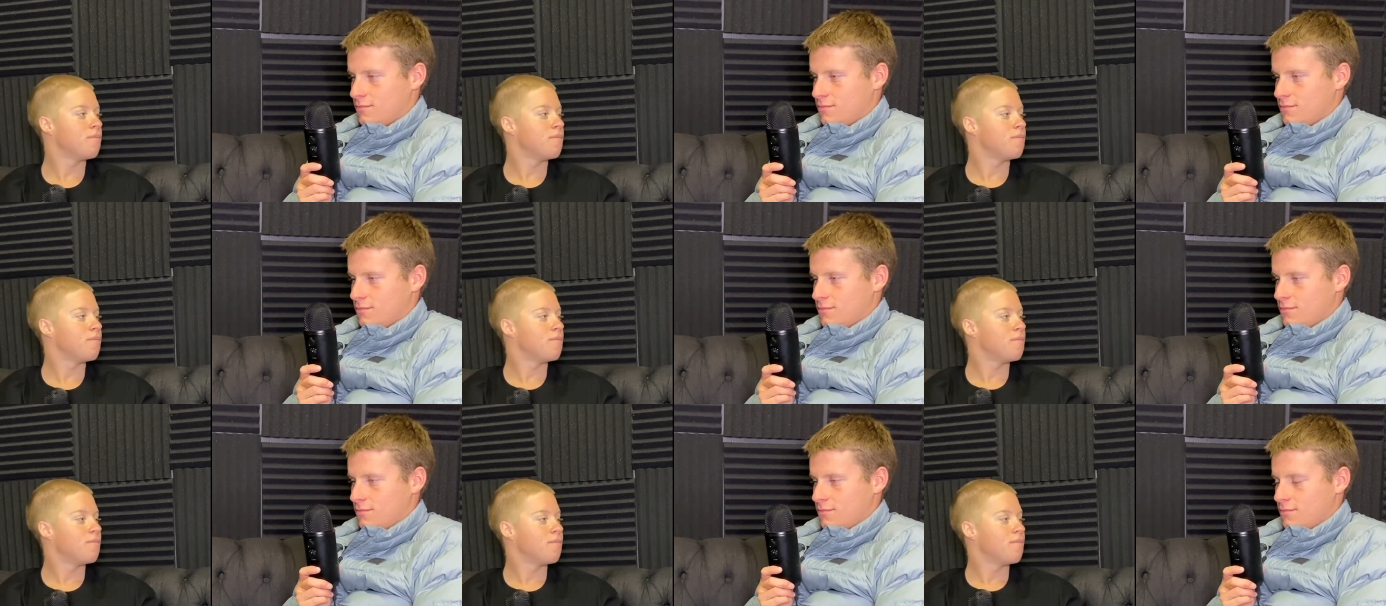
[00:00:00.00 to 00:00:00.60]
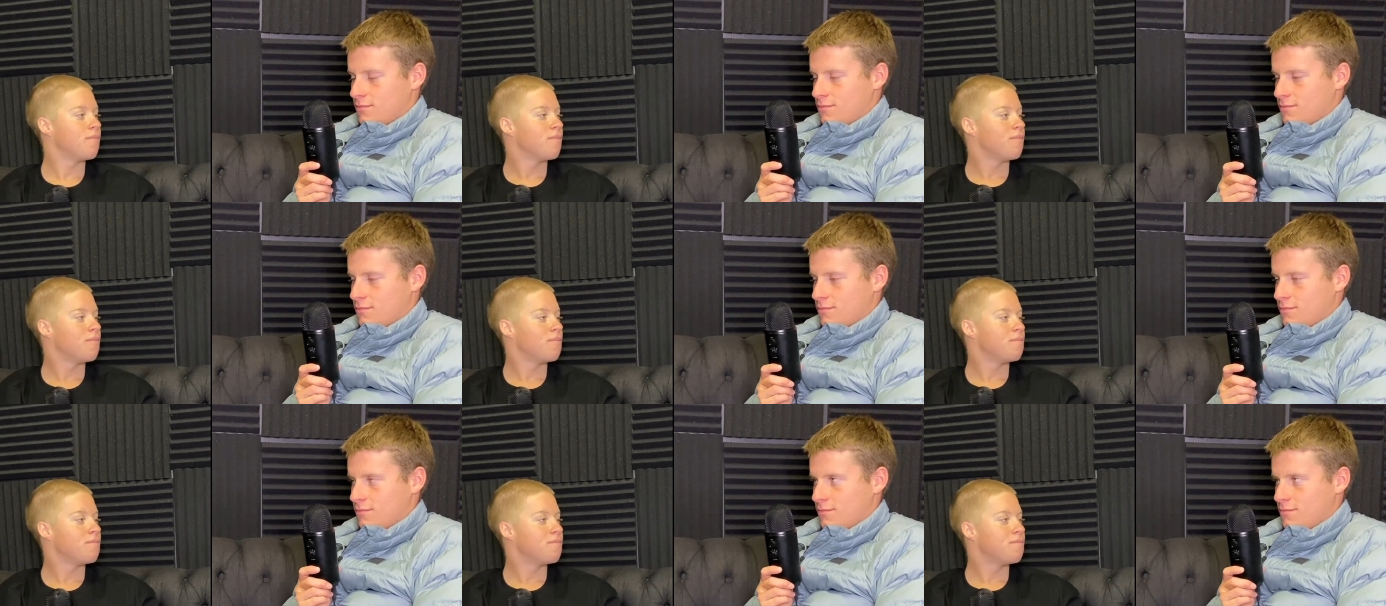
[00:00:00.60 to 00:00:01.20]

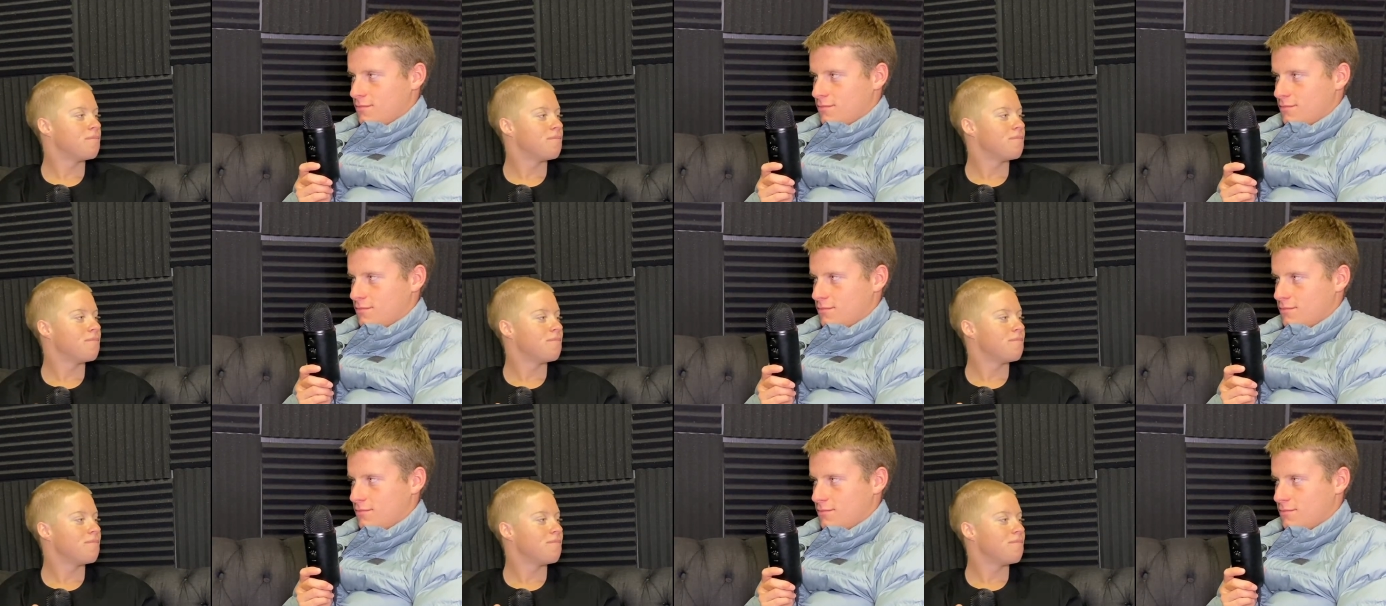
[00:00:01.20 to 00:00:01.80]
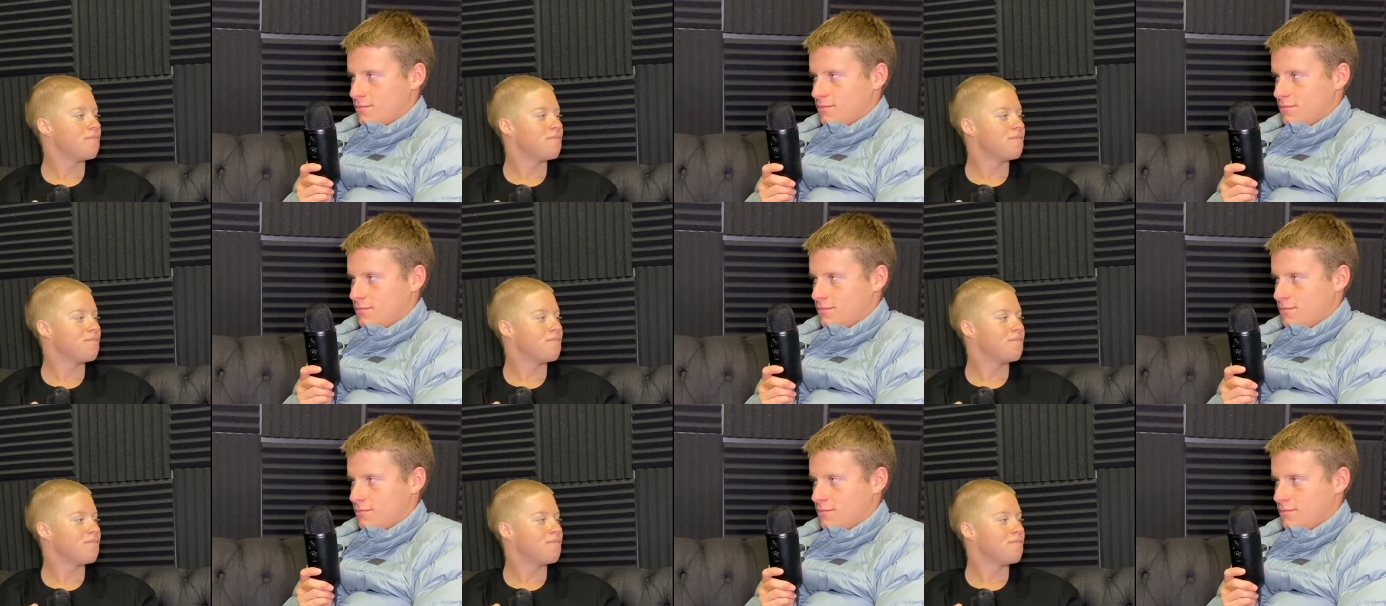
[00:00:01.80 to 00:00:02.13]
Nobody speaks.